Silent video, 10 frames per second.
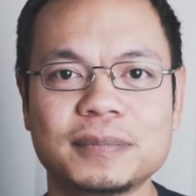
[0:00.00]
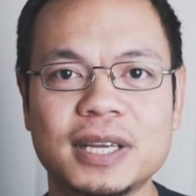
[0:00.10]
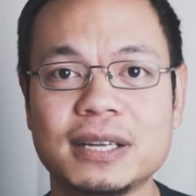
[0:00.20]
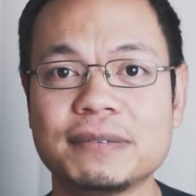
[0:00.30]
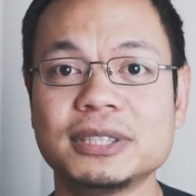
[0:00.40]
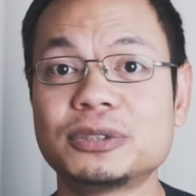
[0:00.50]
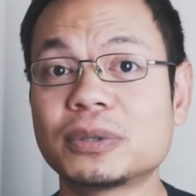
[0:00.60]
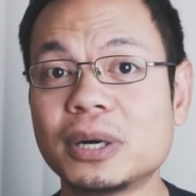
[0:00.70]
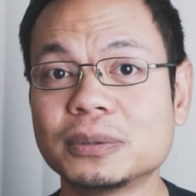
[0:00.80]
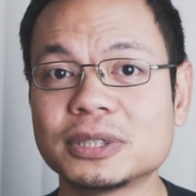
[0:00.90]
even
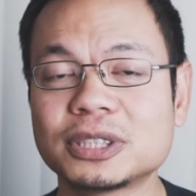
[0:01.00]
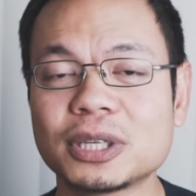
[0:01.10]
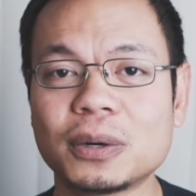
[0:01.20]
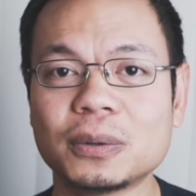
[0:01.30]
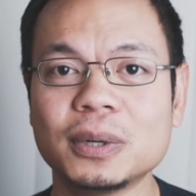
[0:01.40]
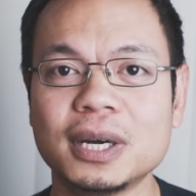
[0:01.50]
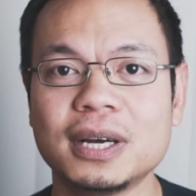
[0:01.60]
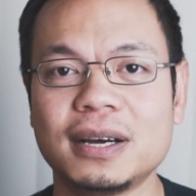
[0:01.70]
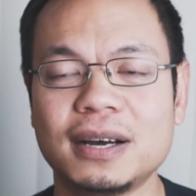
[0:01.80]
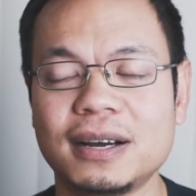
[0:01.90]
drones. So
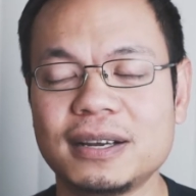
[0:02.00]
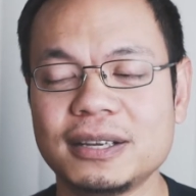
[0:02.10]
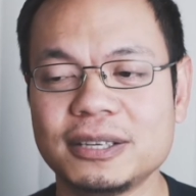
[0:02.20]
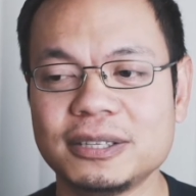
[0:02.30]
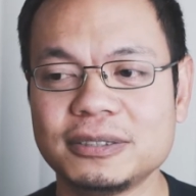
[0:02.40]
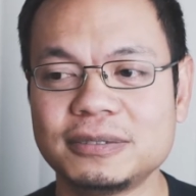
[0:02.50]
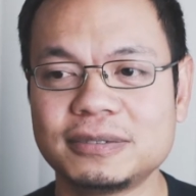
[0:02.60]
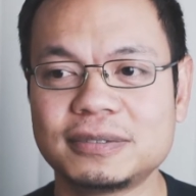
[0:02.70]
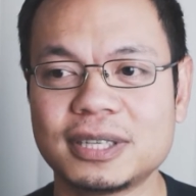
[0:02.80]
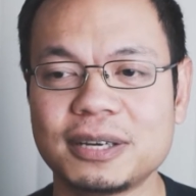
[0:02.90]
I
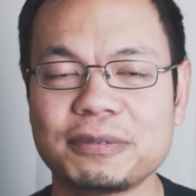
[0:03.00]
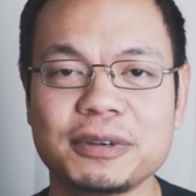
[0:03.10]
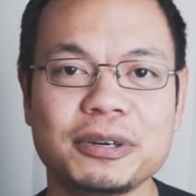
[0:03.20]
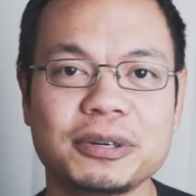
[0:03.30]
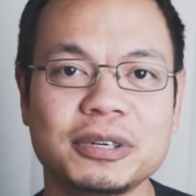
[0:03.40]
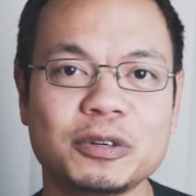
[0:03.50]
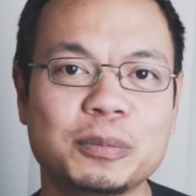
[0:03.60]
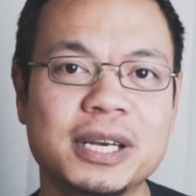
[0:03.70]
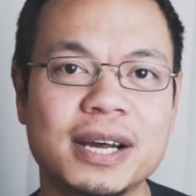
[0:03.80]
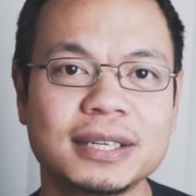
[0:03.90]
figured it
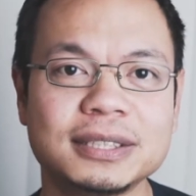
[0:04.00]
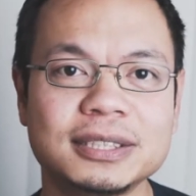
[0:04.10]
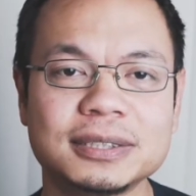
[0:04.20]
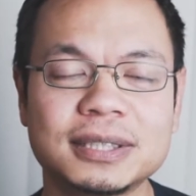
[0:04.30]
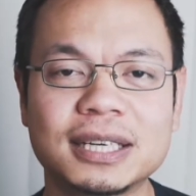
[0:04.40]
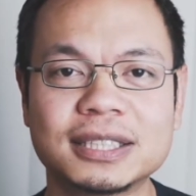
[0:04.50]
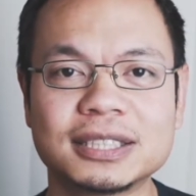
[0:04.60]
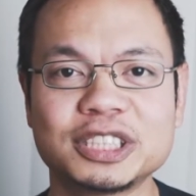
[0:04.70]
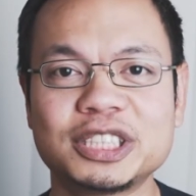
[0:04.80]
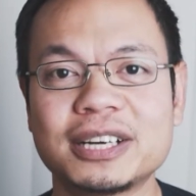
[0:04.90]
would be nice to kind
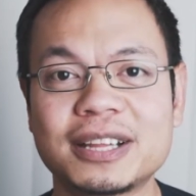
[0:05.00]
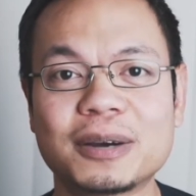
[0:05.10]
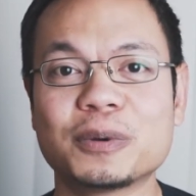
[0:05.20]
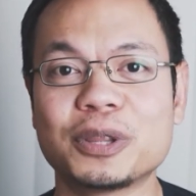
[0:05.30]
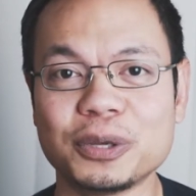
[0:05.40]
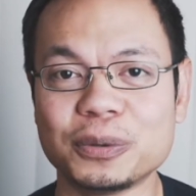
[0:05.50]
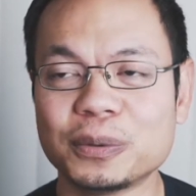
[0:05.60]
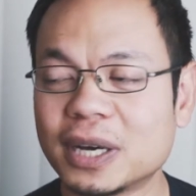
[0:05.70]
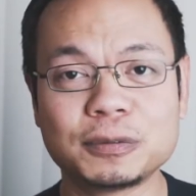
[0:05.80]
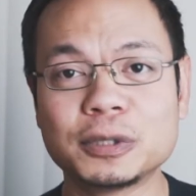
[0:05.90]
of share that with
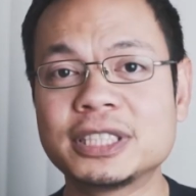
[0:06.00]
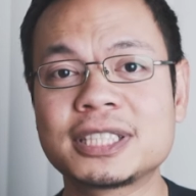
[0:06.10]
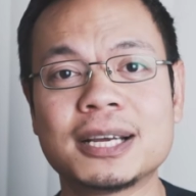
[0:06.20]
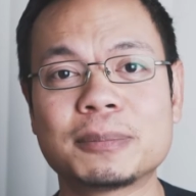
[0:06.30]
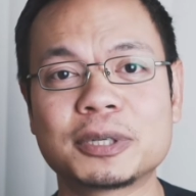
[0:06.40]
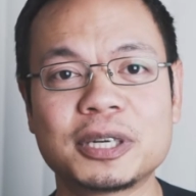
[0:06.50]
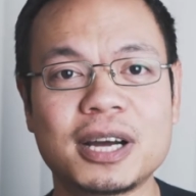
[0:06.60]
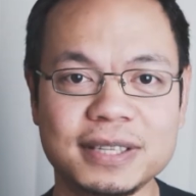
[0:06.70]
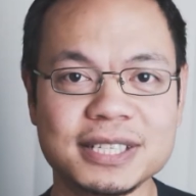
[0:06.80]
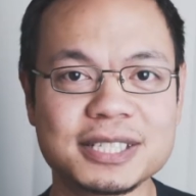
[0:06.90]
you. Full
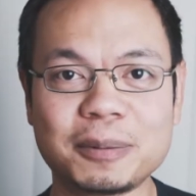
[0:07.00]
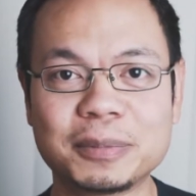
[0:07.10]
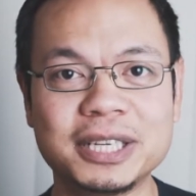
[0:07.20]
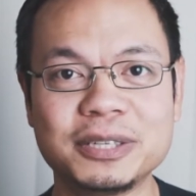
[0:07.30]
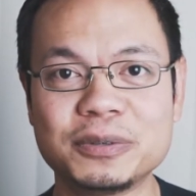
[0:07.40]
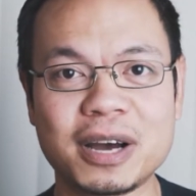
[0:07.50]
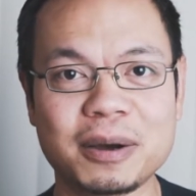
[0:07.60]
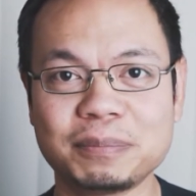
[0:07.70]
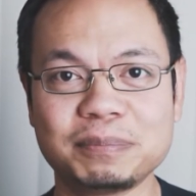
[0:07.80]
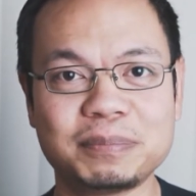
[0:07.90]
disclaimer, these companies do
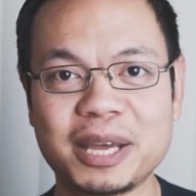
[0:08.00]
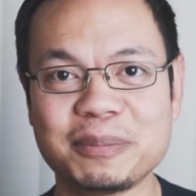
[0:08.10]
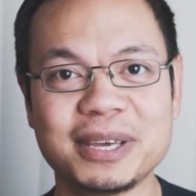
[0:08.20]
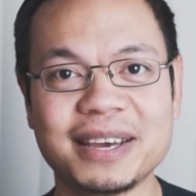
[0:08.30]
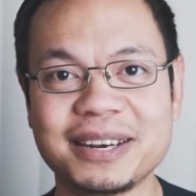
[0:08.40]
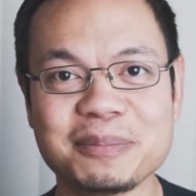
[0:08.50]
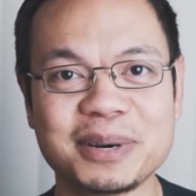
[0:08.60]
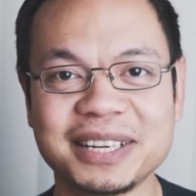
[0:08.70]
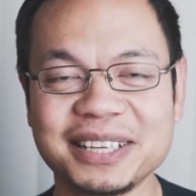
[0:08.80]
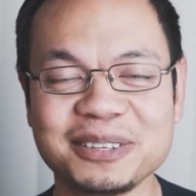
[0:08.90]
not pay me any
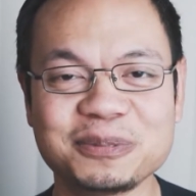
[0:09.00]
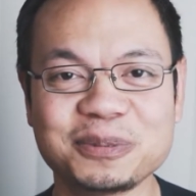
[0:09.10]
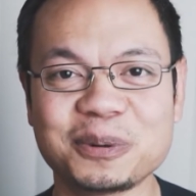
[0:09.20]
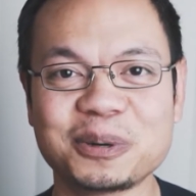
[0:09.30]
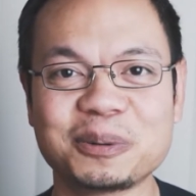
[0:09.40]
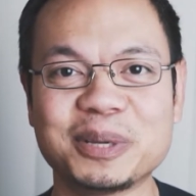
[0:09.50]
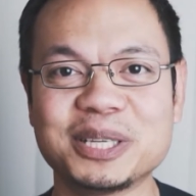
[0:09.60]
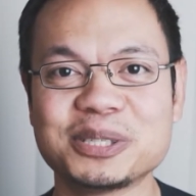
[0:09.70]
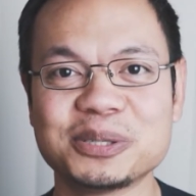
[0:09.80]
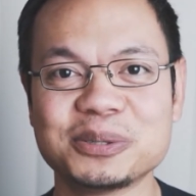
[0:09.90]
money for
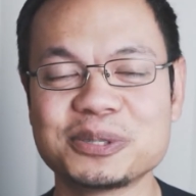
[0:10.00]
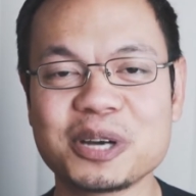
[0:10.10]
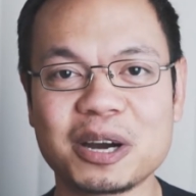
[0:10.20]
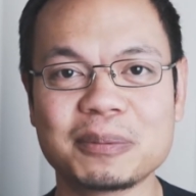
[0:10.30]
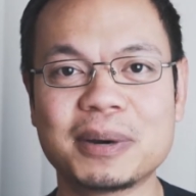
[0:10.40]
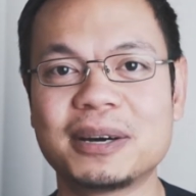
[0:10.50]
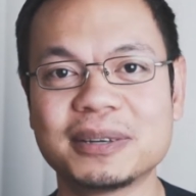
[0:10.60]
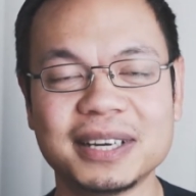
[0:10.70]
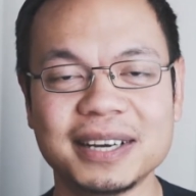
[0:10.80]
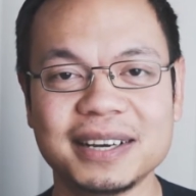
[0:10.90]
me to talk about